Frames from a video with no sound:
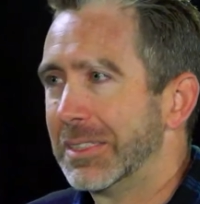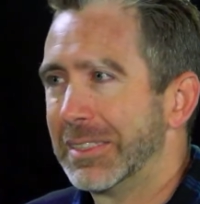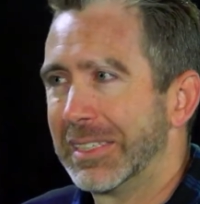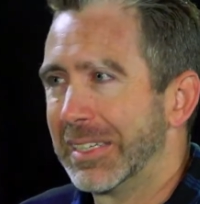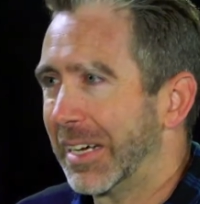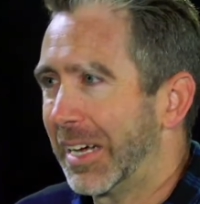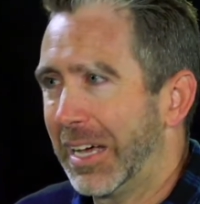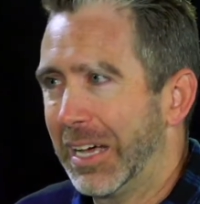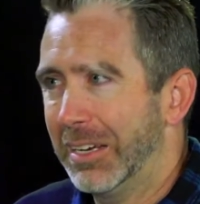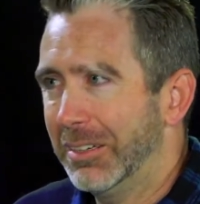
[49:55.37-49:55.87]

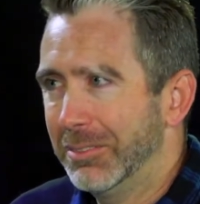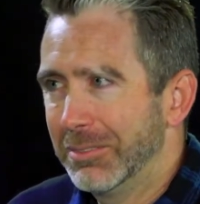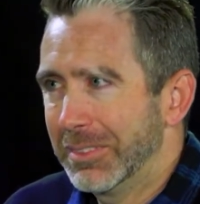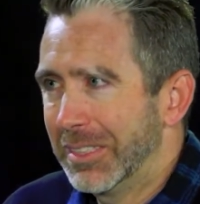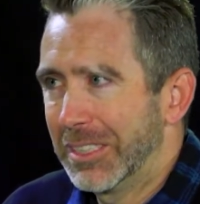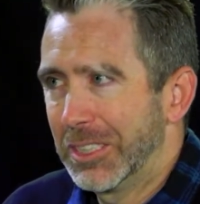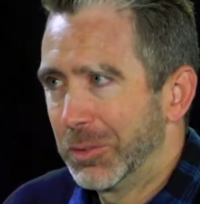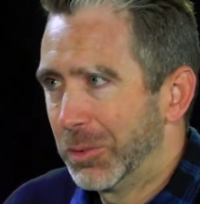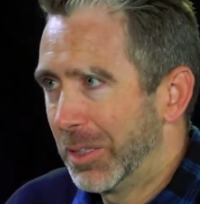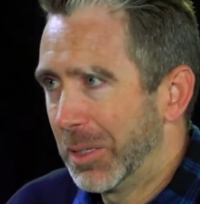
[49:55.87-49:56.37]
like, I don't
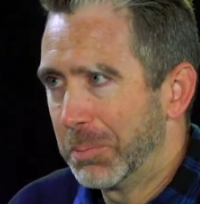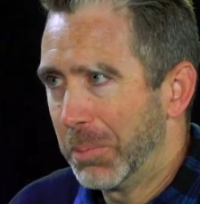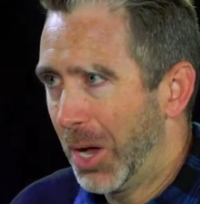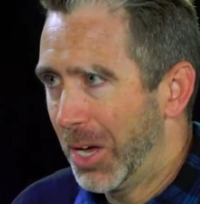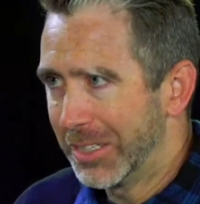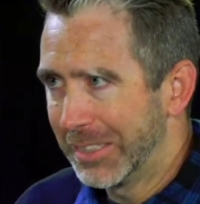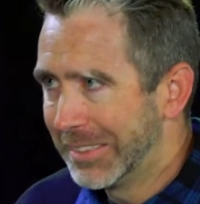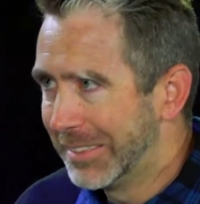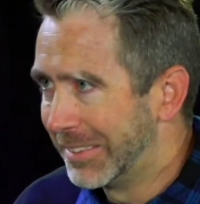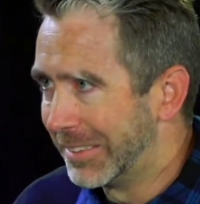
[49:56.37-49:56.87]
think you're really
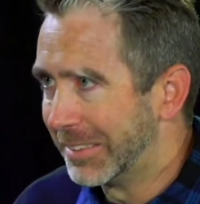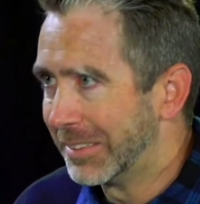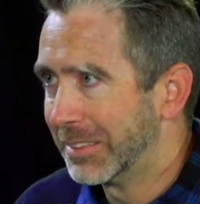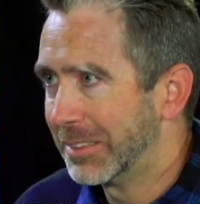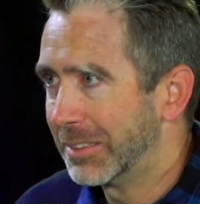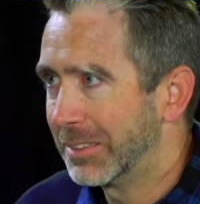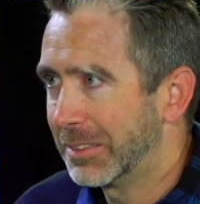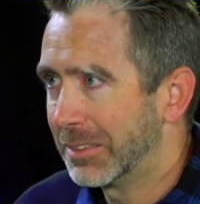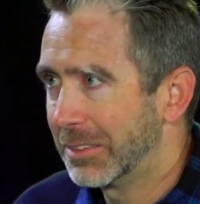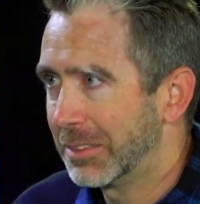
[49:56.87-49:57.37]
bought in
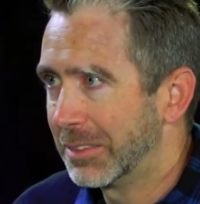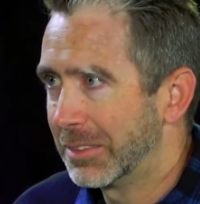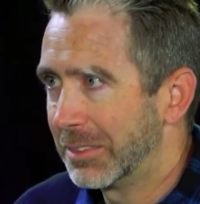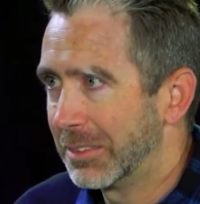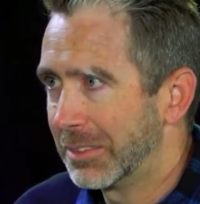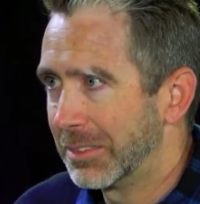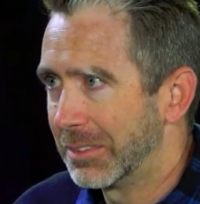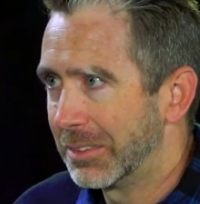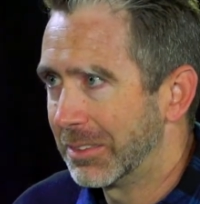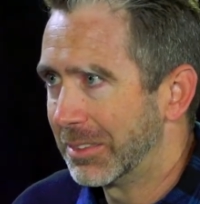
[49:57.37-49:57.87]

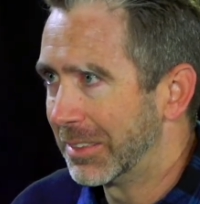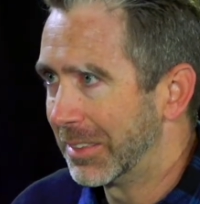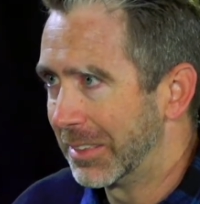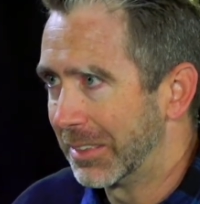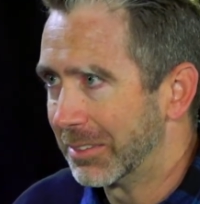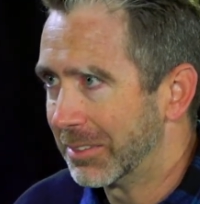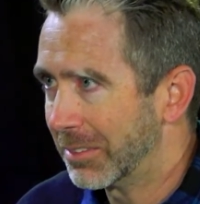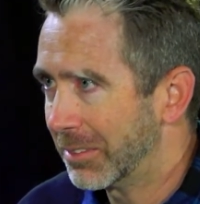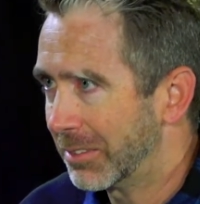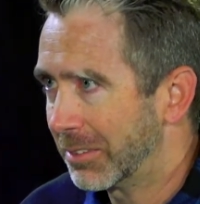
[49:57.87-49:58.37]
to
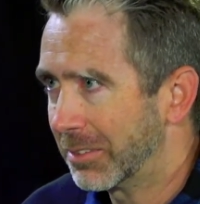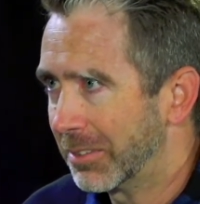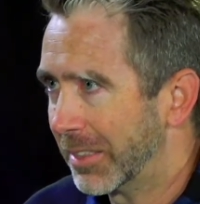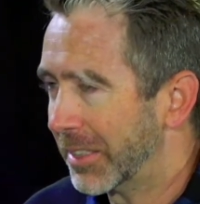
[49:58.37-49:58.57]
this.